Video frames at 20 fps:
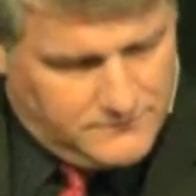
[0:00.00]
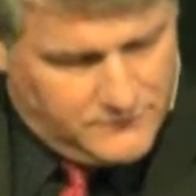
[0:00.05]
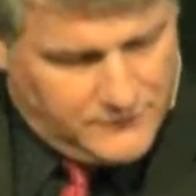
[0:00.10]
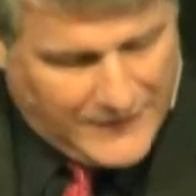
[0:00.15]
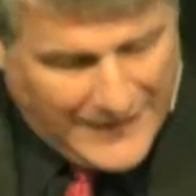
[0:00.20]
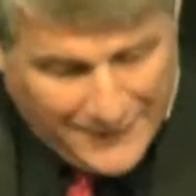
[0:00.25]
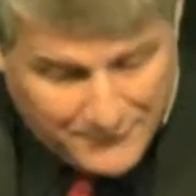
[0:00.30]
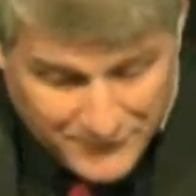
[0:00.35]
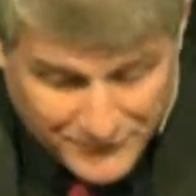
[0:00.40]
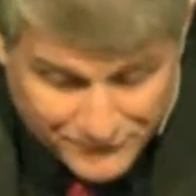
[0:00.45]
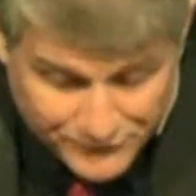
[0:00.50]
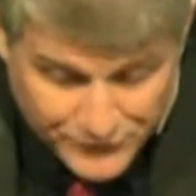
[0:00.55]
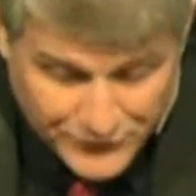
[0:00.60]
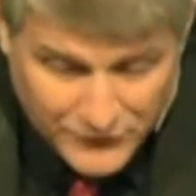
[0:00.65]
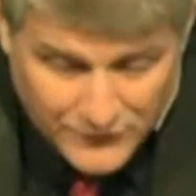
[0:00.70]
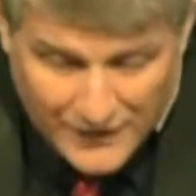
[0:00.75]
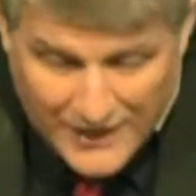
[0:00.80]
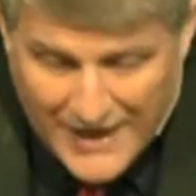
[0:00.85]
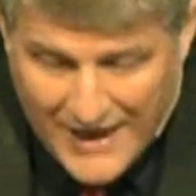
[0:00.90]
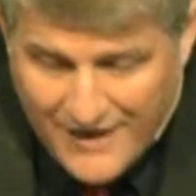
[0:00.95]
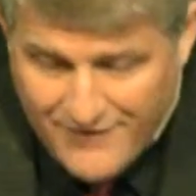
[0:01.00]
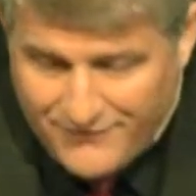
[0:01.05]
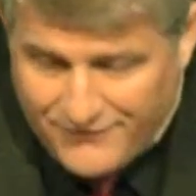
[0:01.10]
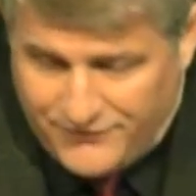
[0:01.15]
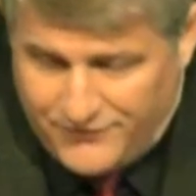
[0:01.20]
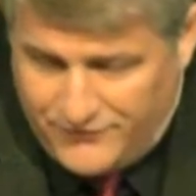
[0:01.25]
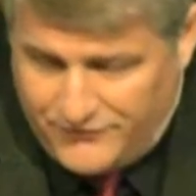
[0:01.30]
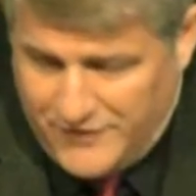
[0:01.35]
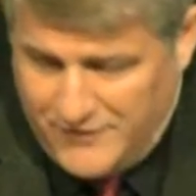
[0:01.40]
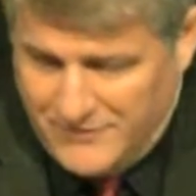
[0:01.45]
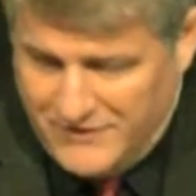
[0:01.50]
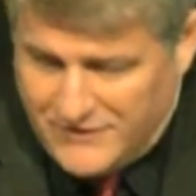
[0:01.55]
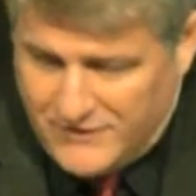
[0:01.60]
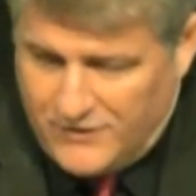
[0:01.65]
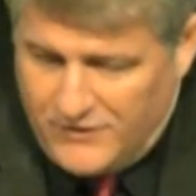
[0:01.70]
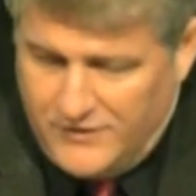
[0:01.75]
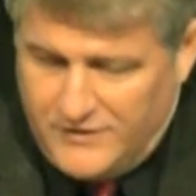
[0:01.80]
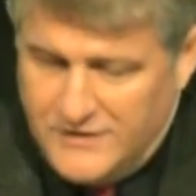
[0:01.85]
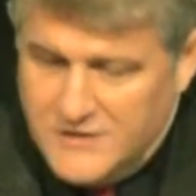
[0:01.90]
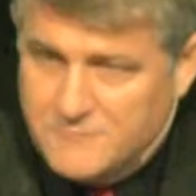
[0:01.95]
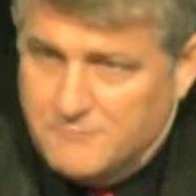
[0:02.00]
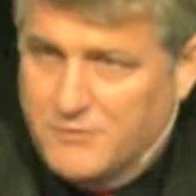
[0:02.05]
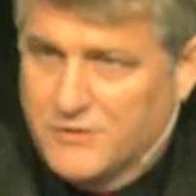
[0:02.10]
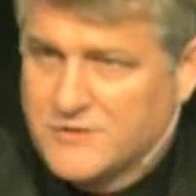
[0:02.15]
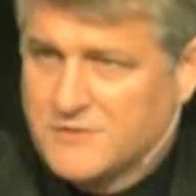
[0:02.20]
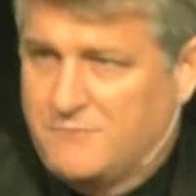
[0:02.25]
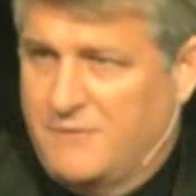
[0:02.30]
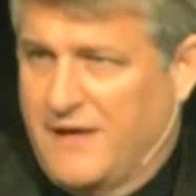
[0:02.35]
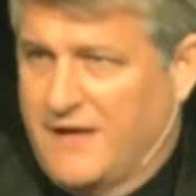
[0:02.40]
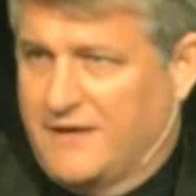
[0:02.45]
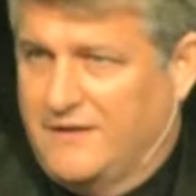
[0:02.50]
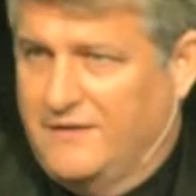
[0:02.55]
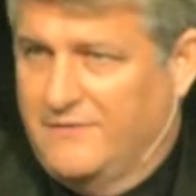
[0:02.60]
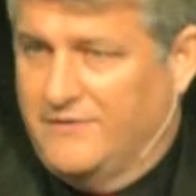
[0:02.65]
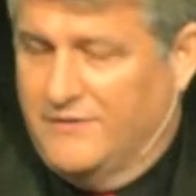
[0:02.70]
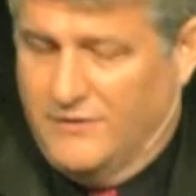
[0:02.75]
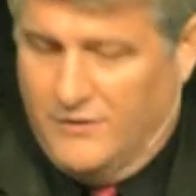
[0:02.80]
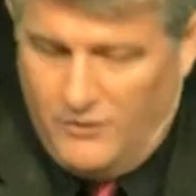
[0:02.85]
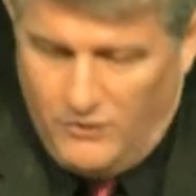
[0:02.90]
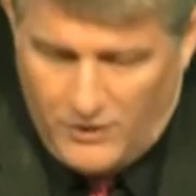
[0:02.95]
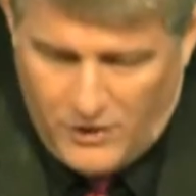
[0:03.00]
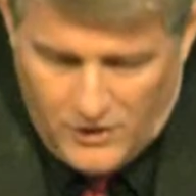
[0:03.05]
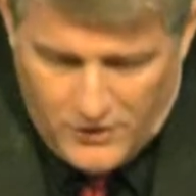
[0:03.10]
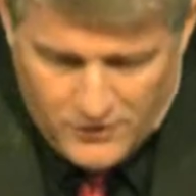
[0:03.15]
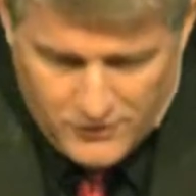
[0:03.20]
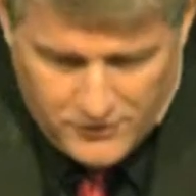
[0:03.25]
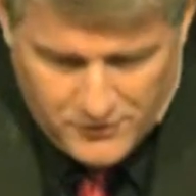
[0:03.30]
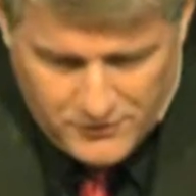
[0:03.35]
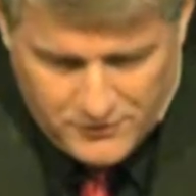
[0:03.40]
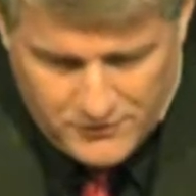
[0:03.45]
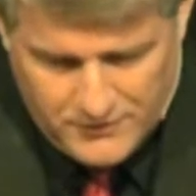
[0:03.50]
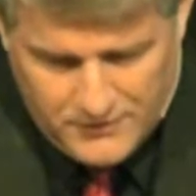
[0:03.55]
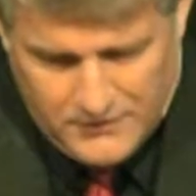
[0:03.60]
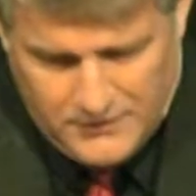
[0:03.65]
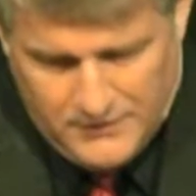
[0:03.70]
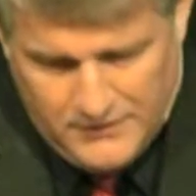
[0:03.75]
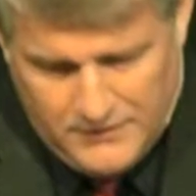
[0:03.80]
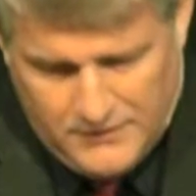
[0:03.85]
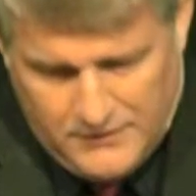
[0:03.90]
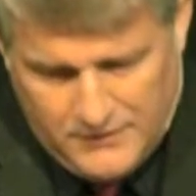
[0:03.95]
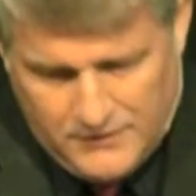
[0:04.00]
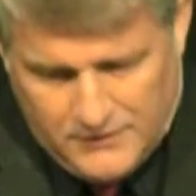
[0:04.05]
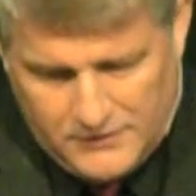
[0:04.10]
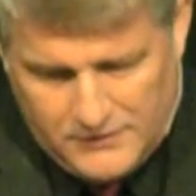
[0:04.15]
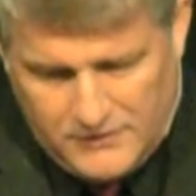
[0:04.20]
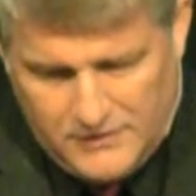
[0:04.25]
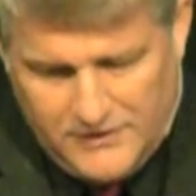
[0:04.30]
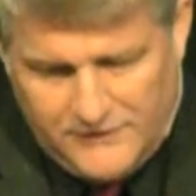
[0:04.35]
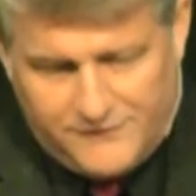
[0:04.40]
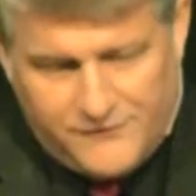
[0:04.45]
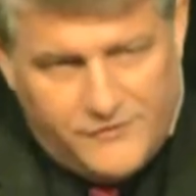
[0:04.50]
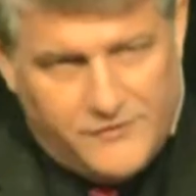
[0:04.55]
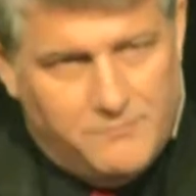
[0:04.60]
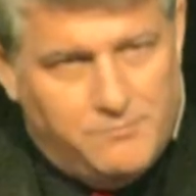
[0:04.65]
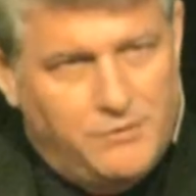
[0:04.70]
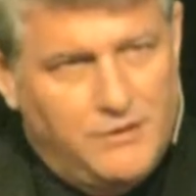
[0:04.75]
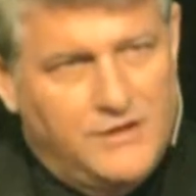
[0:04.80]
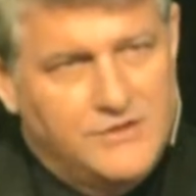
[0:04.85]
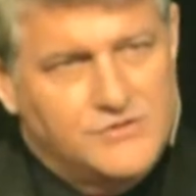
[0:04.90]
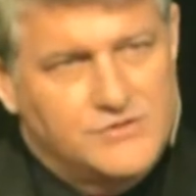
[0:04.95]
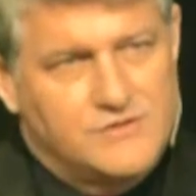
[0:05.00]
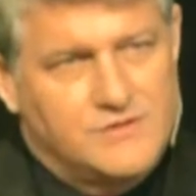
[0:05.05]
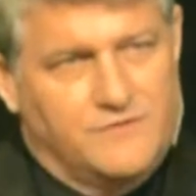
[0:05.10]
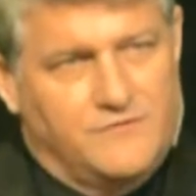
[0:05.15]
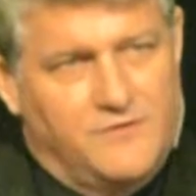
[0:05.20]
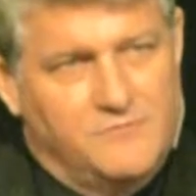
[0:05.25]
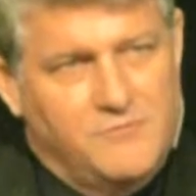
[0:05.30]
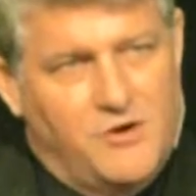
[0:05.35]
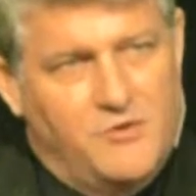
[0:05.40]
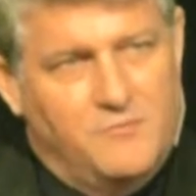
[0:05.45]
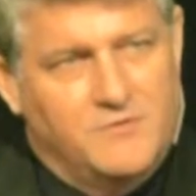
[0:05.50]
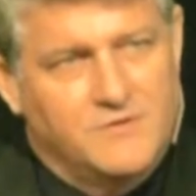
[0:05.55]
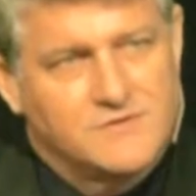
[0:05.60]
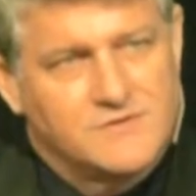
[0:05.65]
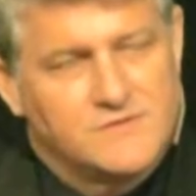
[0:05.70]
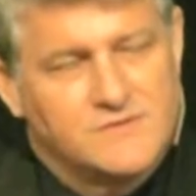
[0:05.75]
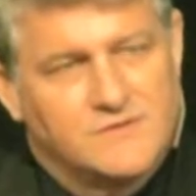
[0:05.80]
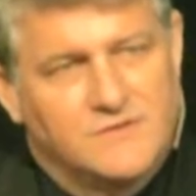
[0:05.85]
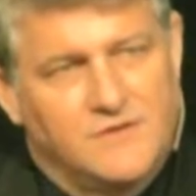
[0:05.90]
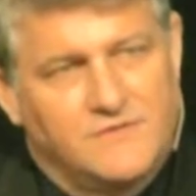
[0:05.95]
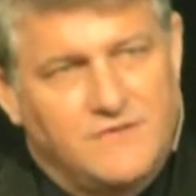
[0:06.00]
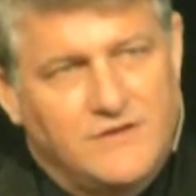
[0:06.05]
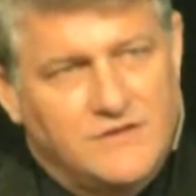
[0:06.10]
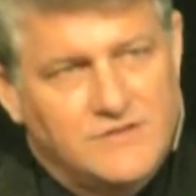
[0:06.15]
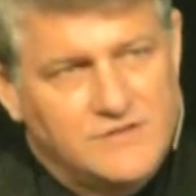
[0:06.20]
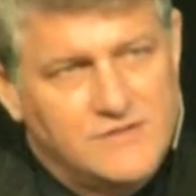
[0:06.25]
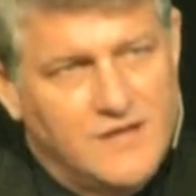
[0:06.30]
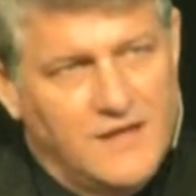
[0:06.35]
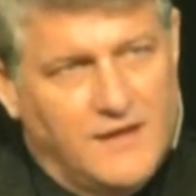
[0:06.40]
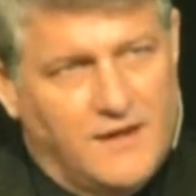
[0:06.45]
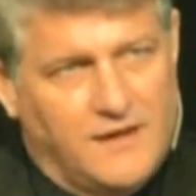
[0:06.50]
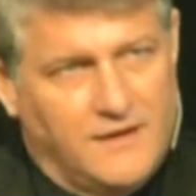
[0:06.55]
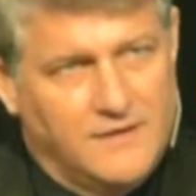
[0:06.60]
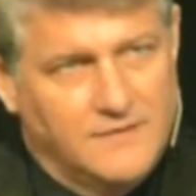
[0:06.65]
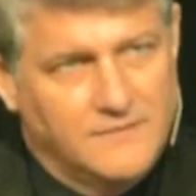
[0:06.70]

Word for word: but I would view life from eternity's perspective and no longer live for the pleasures of the moments of each day.